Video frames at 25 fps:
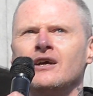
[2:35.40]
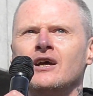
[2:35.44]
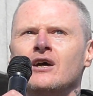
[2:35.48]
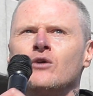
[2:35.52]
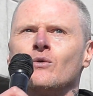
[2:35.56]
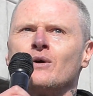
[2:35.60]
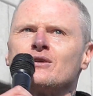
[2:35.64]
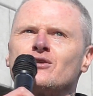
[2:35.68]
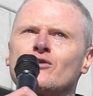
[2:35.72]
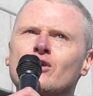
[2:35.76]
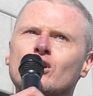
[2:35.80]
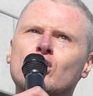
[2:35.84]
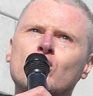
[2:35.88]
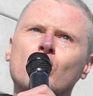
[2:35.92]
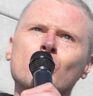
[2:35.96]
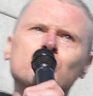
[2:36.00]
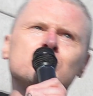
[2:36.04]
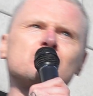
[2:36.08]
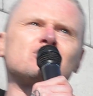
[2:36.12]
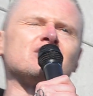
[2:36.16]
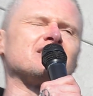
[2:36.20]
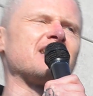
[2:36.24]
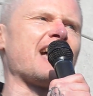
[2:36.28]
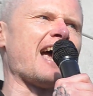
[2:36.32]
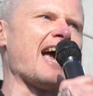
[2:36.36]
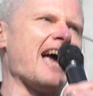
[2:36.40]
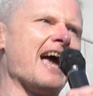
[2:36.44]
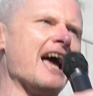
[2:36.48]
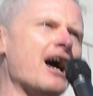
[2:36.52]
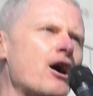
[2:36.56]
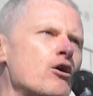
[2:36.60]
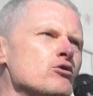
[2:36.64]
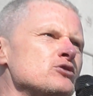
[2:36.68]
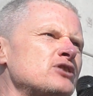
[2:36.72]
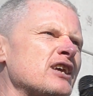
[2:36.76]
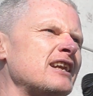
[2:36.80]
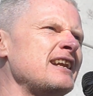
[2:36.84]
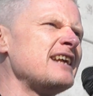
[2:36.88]
whether it comes to the
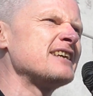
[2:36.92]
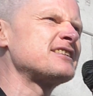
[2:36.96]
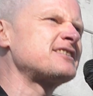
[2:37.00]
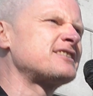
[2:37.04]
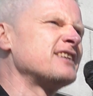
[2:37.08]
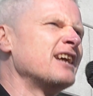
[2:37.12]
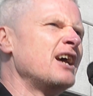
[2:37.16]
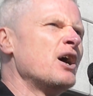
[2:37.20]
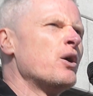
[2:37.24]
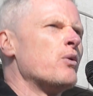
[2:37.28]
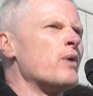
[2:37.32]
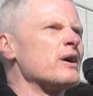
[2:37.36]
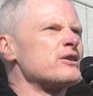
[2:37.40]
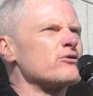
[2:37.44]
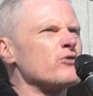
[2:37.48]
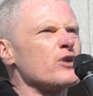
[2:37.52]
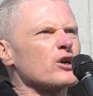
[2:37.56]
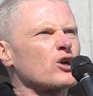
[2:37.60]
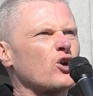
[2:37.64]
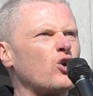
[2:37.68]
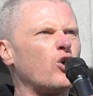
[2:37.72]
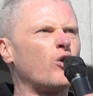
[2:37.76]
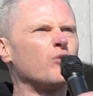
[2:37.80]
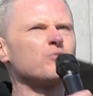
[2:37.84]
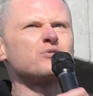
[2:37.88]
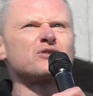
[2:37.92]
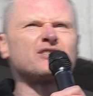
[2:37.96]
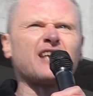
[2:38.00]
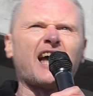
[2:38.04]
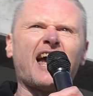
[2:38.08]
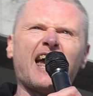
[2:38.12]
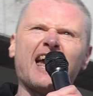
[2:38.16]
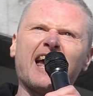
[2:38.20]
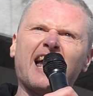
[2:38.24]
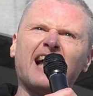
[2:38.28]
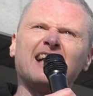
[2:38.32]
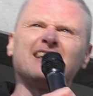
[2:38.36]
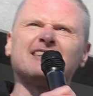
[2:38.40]
housing list, whether it comes to
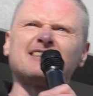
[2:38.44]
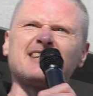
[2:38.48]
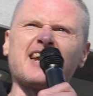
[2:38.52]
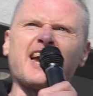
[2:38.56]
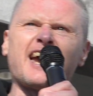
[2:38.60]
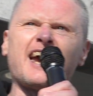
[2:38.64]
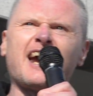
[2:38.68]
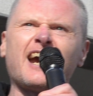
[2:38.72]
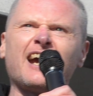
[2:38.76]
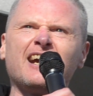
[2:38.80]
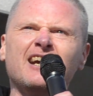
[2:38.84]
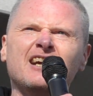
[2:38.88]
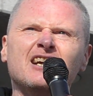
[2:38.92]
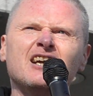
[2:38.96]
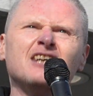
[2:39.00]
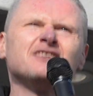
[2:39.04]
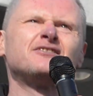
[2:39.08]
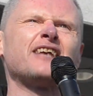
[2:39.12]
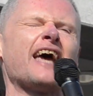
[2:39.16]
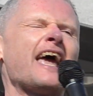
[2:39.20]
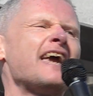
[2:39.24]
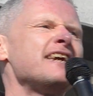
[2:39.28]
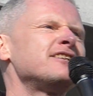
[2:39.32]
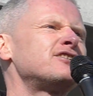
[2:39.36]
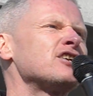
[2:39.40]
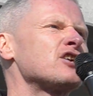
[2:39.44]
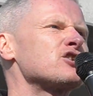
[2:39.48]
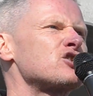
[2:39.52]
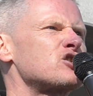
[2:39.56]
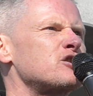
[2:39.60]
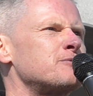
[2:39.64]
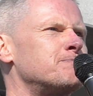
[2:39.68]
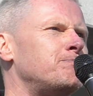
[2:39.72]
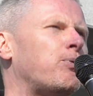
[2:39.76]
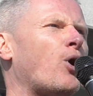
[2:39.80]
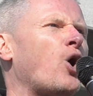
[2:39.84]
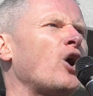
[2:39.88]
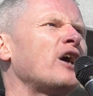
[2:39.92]
healthcare, they
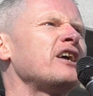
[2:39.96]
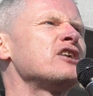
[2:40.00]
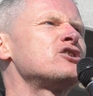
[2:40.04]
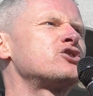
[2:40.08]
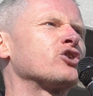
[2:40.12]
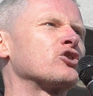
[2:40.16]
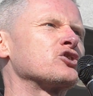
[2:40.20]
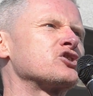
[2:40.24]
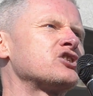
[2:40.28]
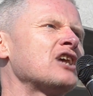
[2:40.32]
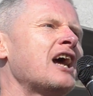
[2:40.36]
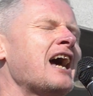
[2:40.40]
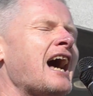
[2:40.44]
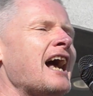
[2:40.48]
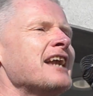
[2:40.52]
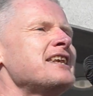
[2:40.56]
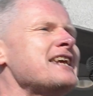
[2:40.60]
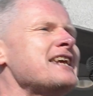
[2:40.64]
despise us. And